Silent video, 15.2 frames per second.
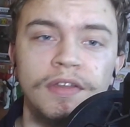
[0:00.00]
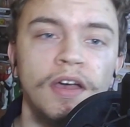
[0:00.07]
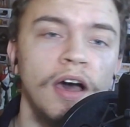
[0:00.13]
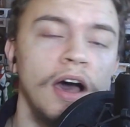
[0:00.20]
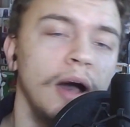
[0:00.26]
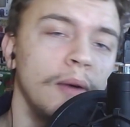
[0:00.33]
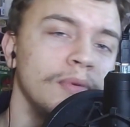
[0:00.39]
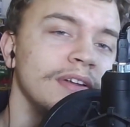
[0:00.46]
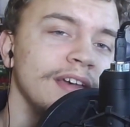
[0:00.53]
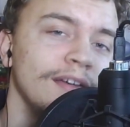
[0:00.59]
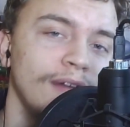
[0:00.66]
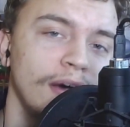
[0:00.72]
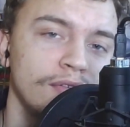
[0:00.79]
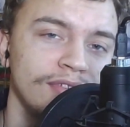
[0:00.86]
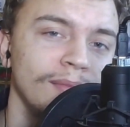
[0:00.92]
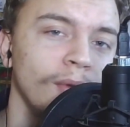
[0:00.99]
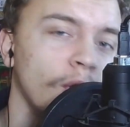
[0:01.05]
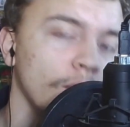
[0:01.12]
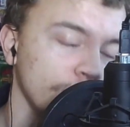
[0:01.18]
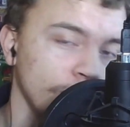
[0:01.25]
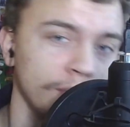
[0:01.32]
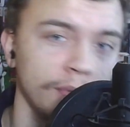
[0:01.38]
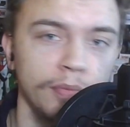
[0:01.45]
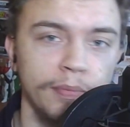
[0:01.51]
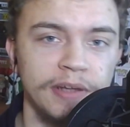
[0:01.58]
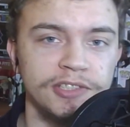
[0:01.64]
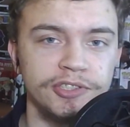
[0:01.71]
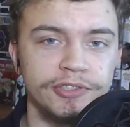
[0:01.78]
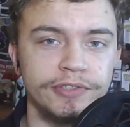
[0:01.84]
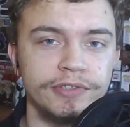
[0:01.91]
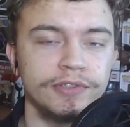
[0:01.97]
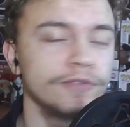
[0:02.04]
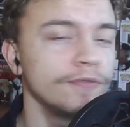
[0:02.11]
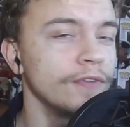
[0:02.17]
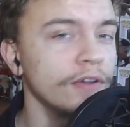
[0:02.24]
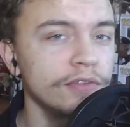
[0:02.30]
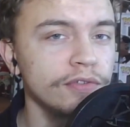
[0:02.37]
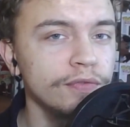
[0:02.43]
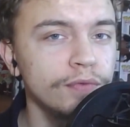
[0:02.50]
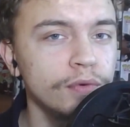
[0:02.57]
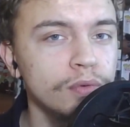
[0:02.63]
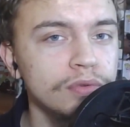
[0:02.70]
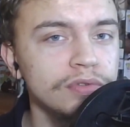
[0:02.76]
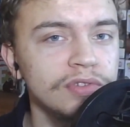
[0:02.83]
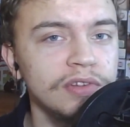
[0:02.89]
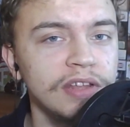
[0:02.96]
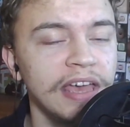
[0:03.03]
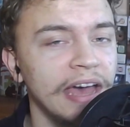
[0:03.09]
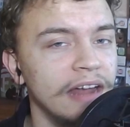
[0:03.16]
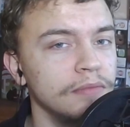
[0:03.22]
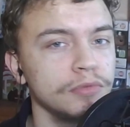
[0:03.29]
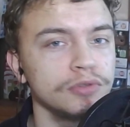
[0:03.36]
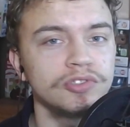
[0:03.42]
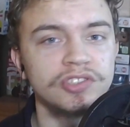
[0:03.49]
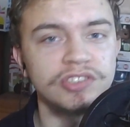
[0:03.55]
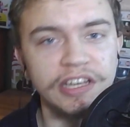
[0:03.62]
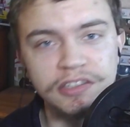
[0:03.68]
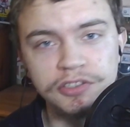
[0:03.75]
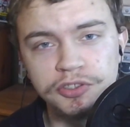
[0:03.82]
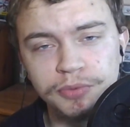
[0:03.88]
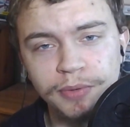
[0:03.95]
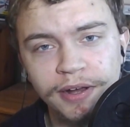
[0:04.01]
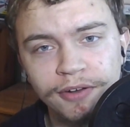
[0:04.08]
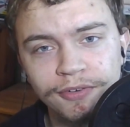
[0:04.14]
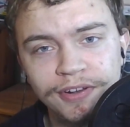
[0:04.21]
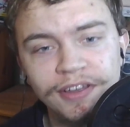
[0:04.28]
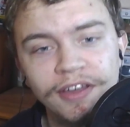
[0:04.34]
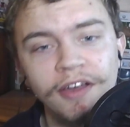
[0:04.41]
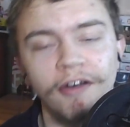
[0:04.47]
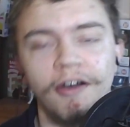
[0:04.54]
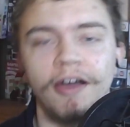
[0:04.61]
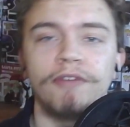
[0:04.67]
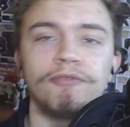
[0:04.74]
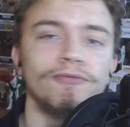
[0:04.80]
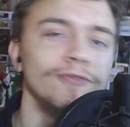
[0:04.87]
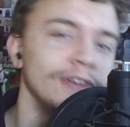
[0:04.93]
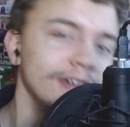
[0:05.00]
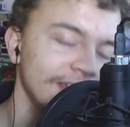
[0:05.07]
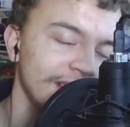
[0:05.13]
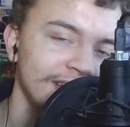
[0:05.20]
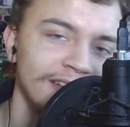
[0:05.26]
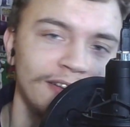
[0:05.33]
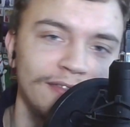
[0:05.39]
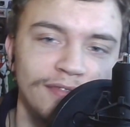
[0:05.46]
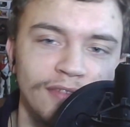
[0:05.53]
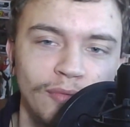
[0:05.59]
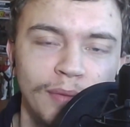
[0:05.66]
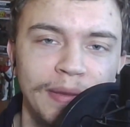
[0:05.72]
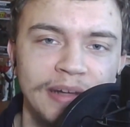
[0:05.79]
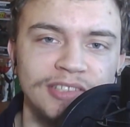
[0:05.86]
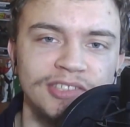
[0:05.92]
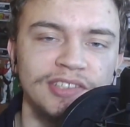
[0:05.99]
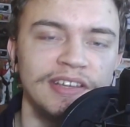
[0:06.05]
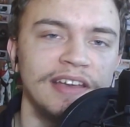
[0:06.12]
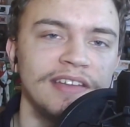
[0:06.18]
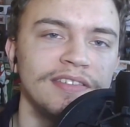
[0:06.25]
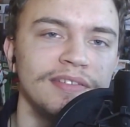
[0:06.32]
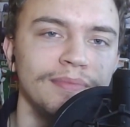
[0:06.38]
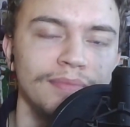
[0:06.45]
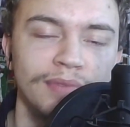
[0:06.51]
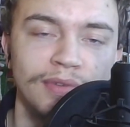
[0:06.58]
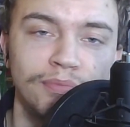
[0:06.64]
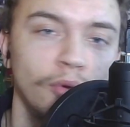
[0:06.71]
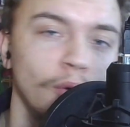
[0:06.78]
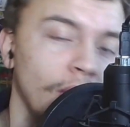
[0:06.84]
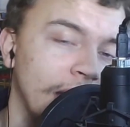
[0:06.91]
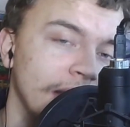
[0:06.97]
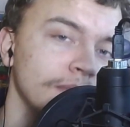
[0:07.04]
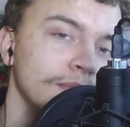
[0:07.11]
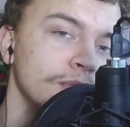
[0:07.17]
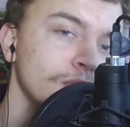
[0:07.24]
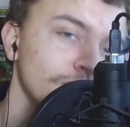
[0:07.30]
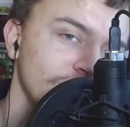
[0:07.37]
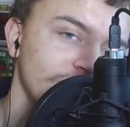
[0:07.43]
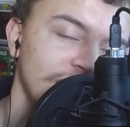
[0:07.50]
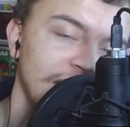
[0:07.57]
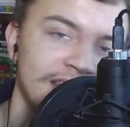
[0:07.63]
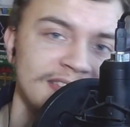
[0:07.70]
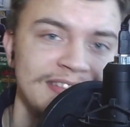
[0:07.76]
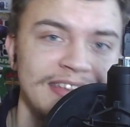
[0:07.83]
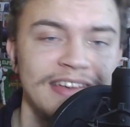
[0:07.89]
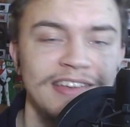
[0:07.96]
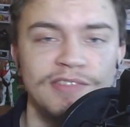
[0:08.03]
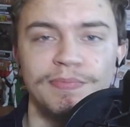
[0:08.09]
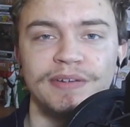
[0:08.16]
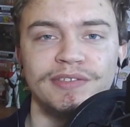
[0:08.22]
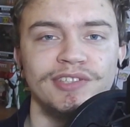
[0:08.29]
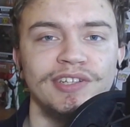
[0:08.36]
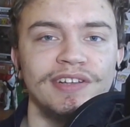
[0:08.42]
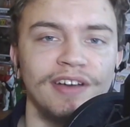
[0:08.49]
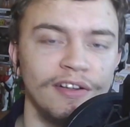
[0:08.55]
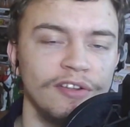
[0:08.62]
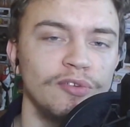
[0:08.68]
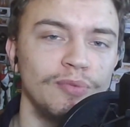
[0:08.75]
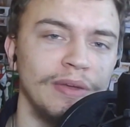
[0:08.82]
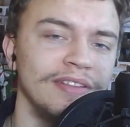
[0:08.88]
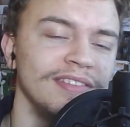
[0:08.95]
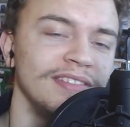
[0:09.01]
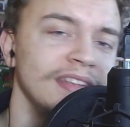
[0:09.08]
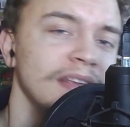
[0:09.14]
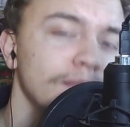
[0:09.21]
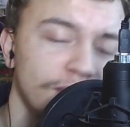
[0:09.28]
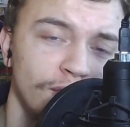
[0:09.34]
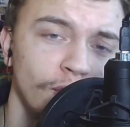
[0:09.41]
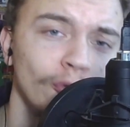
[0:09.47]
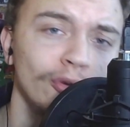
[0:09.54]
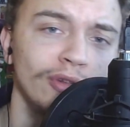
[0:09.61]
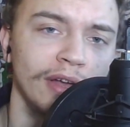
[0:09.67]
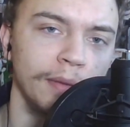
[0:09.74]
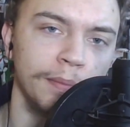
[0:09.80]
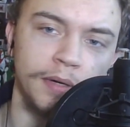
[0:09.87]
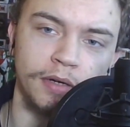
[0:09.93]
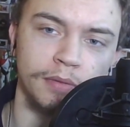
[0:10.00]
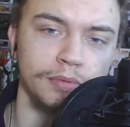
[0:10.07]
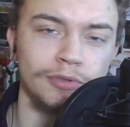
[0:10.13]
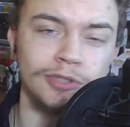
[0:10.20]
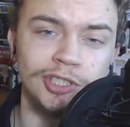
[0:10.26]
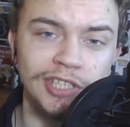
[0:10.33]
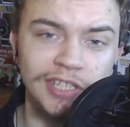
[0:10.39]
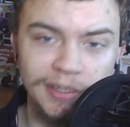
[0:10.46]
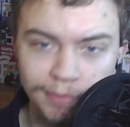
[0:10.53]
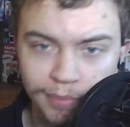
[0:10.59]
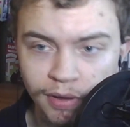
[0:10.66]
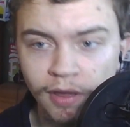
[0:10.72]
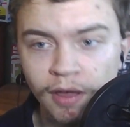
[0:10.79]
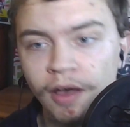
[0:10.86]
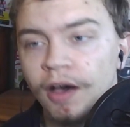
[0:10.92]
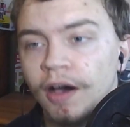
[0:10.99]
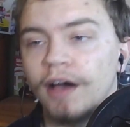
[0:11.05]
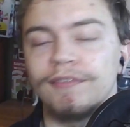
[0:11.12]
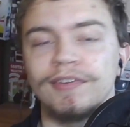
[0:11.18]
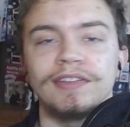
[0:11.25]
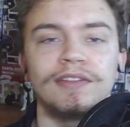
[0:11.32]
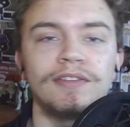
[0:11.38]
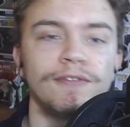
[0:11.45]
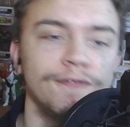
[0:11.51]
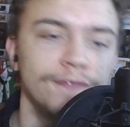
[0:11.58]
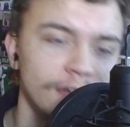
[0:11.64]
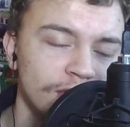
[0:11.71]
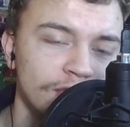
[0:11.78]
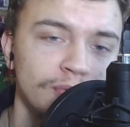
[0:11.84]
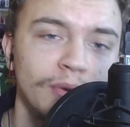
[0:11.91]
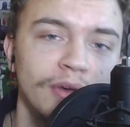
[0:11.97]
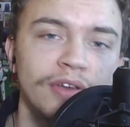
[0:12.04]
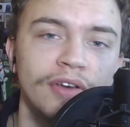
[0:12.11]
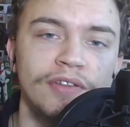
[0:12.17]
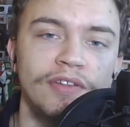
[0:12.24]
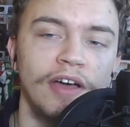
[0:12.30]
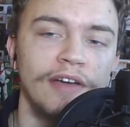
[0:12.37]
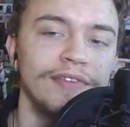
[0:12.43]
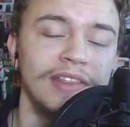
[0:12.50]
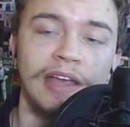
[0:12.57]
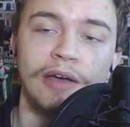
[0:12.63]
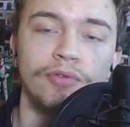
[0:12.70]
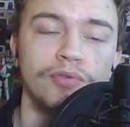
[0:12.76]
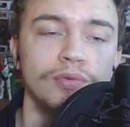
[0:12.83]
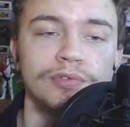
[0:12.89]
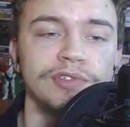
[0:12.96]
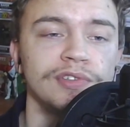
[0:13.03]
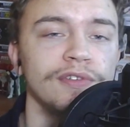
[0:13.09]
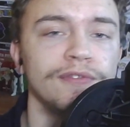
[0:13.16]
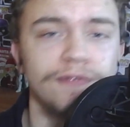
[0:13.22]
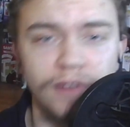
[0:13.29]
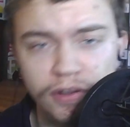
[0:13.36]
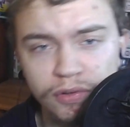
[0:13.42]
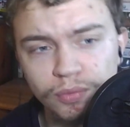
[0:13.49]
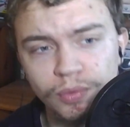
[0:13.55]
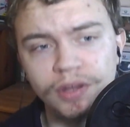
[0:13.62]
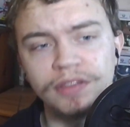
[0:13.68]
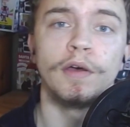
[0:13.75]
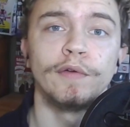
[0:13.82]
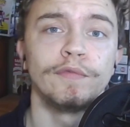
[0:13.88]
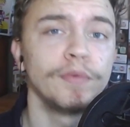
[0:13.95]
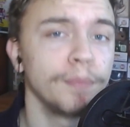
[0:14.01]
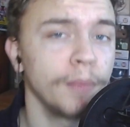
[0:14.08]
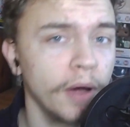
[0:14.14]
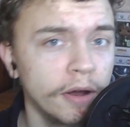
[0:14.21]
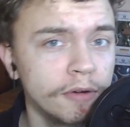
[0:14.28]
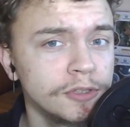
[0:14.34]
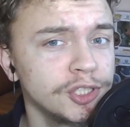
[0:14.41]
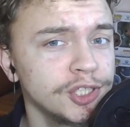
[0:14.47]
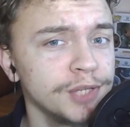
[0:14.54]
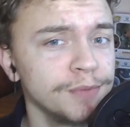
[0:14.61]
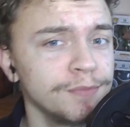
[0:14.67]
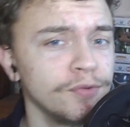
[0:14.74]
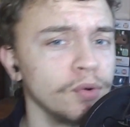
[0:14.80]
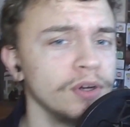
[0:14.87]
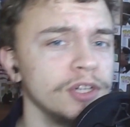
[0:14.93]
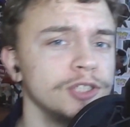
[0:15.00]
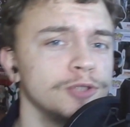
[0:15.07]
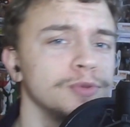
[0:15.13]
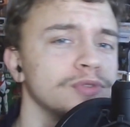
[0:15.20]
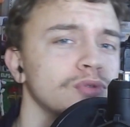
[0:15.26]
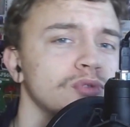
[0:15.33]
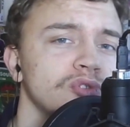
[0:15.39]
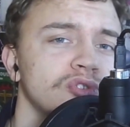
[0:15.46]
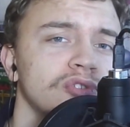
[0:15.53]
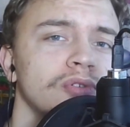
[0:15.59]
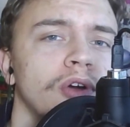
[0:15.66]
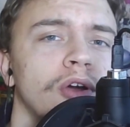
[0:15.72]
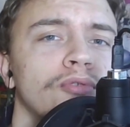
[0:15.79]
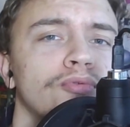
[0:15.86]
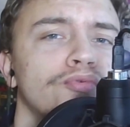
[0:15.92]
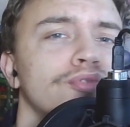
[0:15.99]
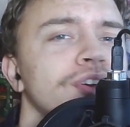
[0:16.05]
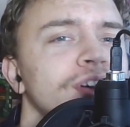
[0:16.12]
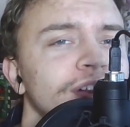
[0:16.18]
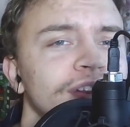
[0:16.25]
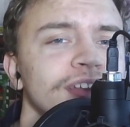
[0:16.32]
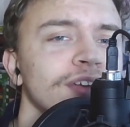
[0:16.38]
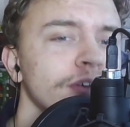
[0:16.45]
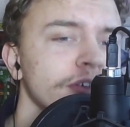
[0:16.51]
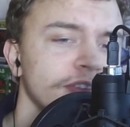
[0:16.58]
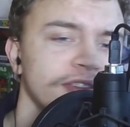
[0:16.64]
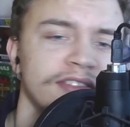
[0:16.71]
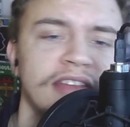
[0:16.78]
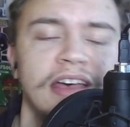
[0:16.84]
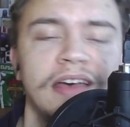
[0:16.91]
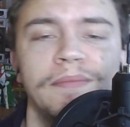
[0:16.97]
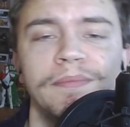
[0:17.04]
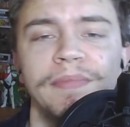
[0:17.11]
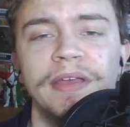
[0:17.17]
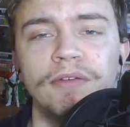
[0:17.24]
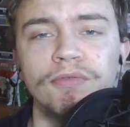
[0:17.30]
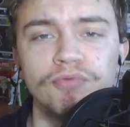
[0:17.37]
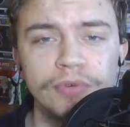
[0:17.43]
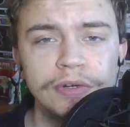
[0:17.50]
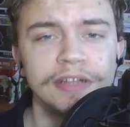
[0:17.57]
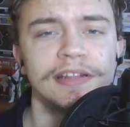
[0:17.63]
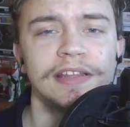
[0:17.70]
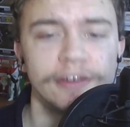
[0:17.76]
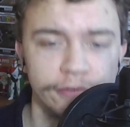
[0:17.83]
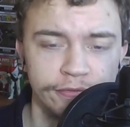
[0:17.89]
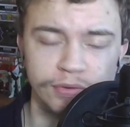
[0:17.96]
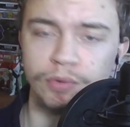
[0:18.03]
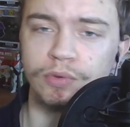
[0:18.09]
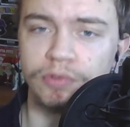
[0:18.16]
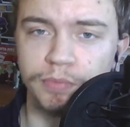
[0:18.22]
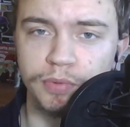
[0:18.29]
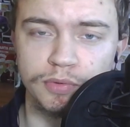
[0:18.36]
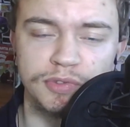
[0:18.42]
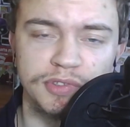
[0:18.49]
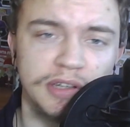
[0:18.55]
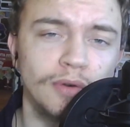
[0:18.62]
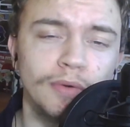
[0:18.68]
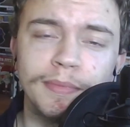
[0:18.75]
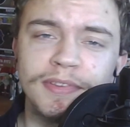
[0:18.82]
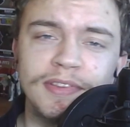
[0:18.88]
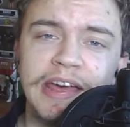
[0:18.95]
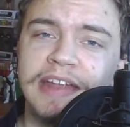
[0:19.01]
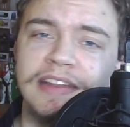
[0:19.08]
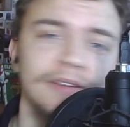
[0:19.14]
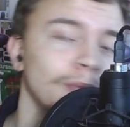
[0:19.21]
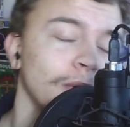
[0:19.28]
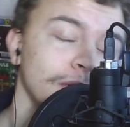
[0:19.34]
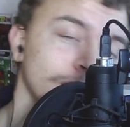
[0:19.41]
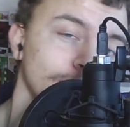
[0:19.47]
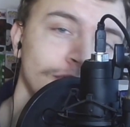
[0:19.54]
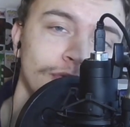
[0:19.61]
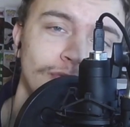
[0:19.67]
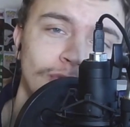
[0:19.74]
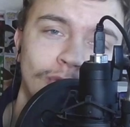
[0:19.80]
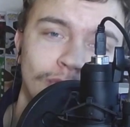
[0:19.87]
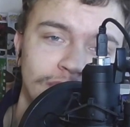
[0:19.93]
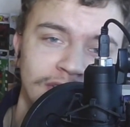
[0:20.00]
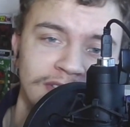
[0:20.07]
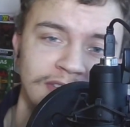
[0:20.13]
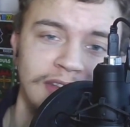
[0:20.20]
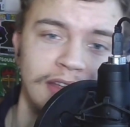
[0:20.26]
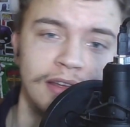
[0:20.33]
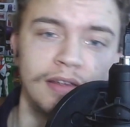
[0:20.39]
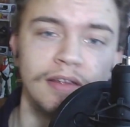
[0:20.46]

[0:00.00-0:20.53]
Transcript: I want to give out some honourable mentions. First of all, to the Animal Sanctuary. I really loved that we managed to get some more animals in that set, especially in colours we hadn't seen before, like a purple sheep. I think that the figures were good, I think that was all just a fun one. The Pirate Ship Voyage was also a really good set, being really affordable, so that almost anyone could afford this set.